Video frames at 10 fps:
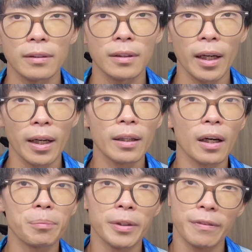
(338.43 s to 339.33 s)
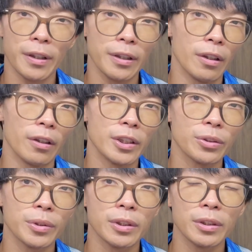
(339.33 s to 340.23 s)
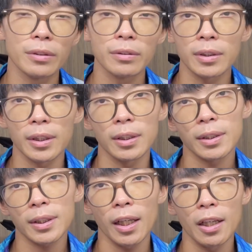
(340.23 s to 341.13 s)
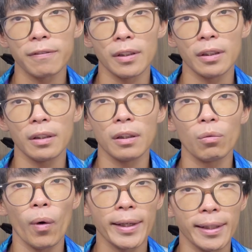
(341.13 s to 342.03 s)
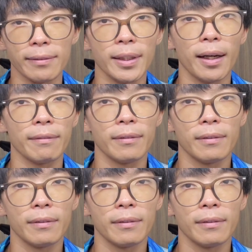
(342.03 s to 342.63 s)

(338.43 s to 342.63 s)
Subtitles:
And I'll be very honest with you, it is kind of a one and done.